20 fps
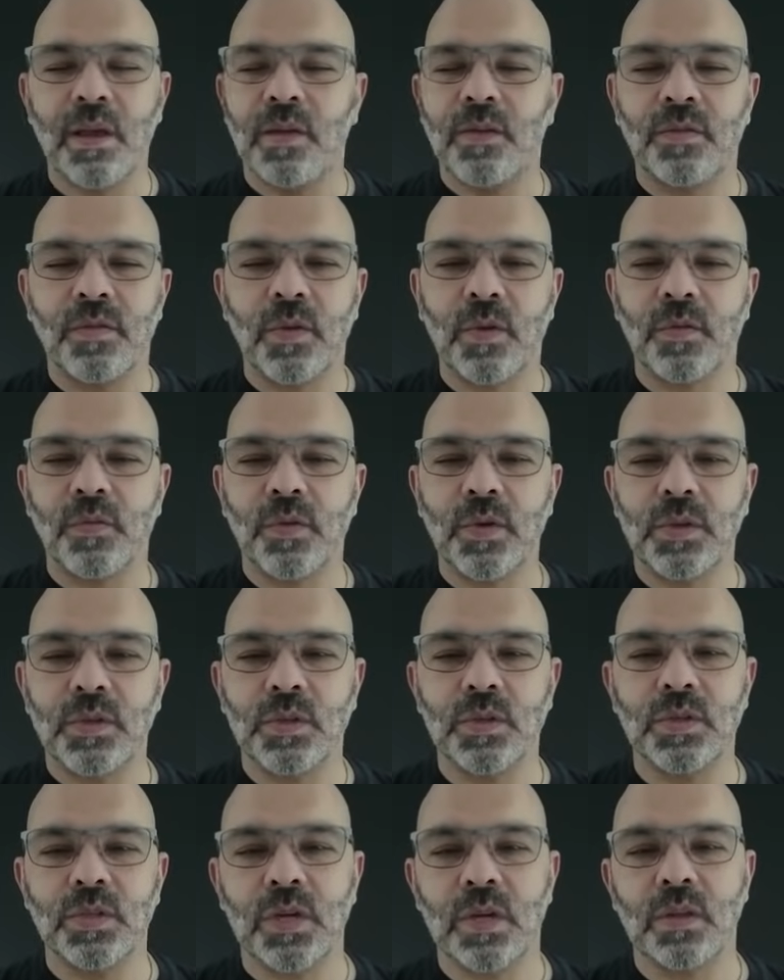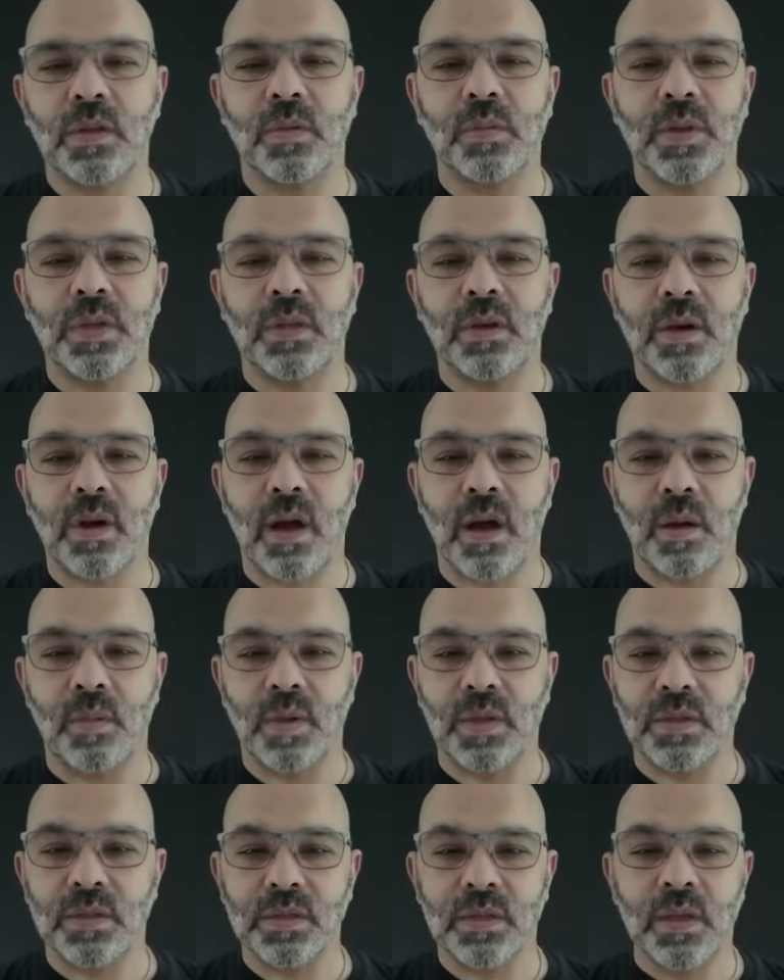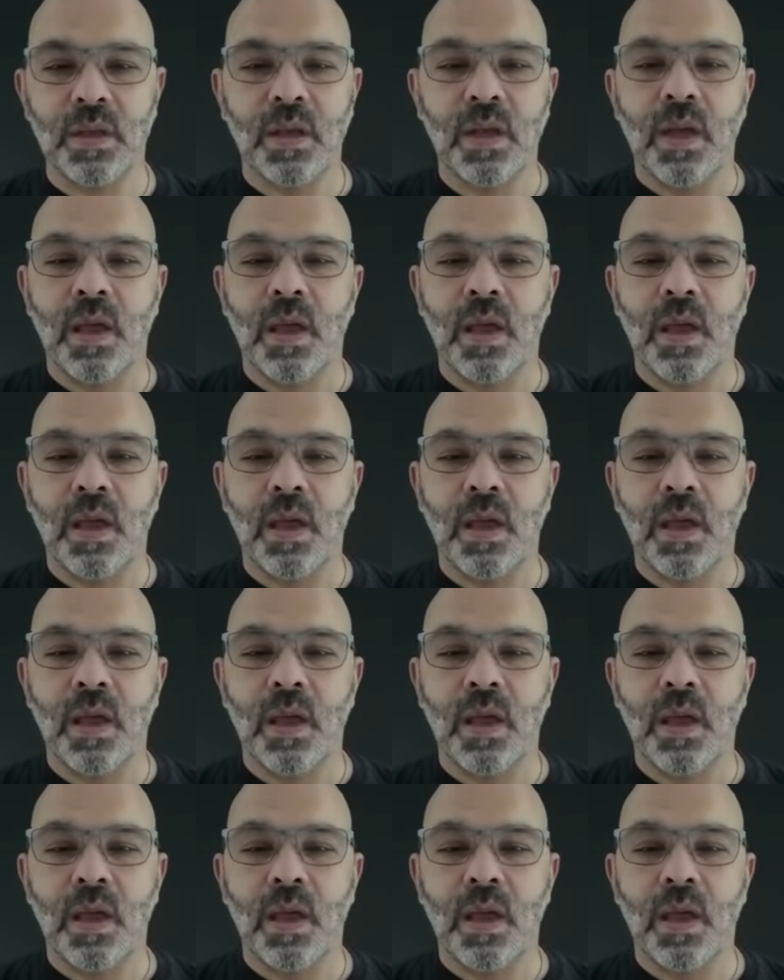feel free to share them in the comments.